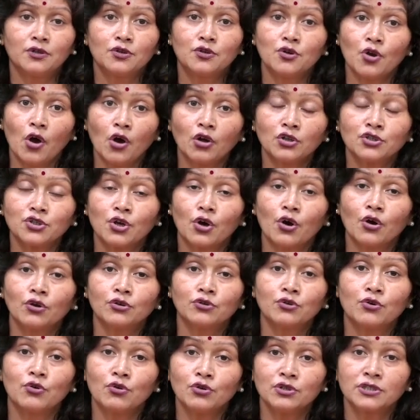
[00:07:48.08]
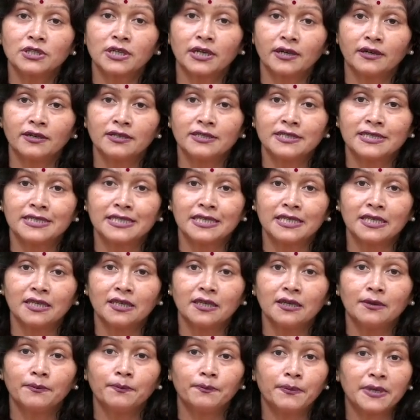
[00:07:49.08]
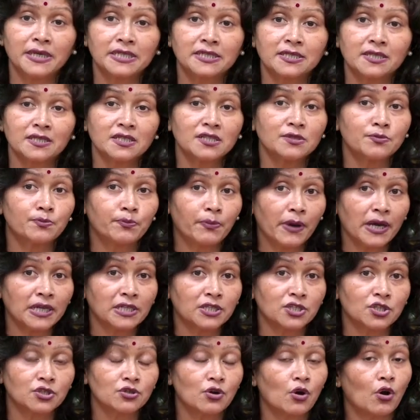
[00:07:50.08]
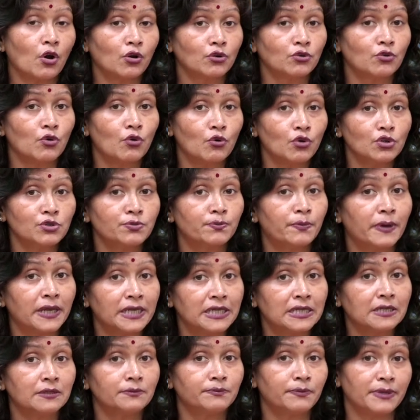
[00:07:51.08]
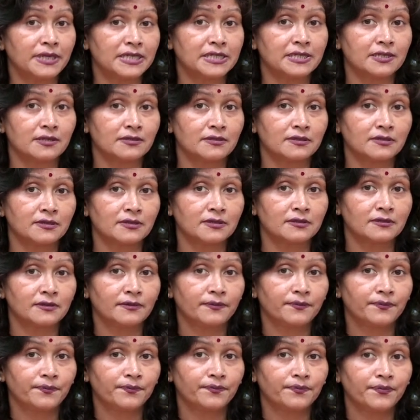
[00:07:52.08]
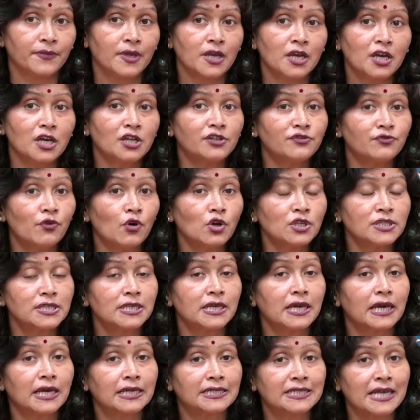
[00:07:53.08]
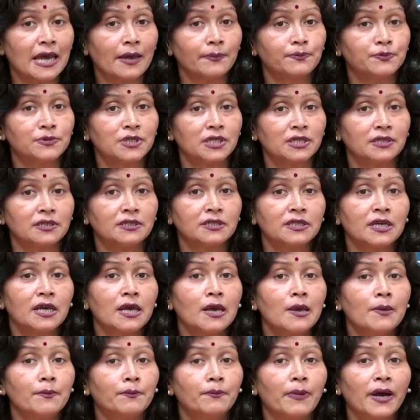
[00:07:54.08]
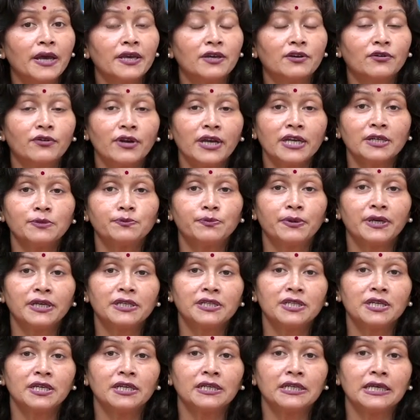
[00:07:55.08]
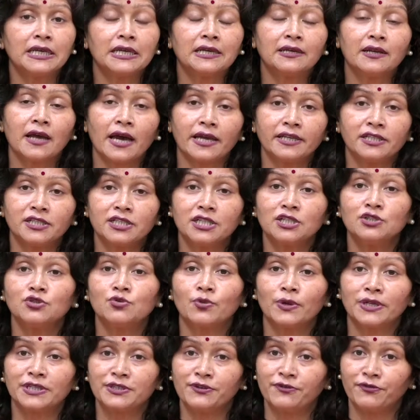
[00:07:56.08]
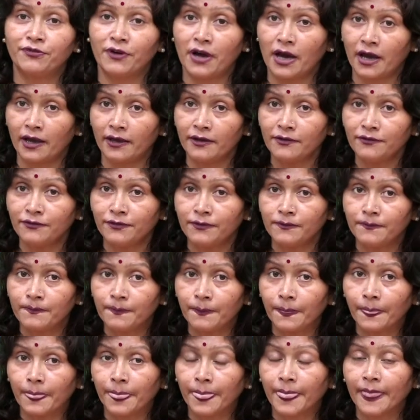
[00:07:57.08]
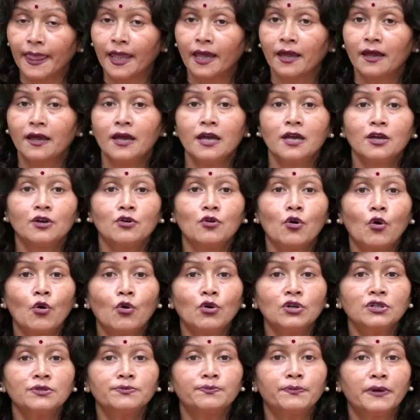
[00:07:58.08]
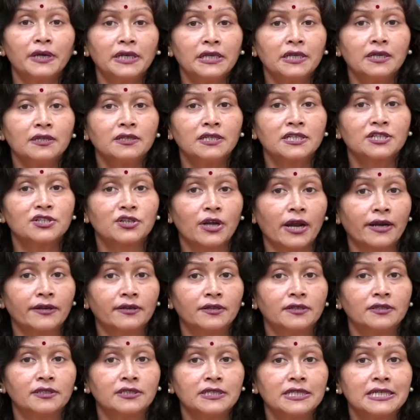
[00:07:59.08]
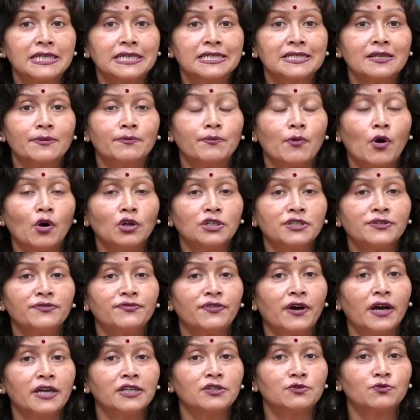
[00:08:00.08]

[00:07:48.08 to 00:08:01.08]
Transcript: not on gold currency basis but on gold bullion basis. It was adapted by Great Britain in 1925. Gold bullion standard is a modified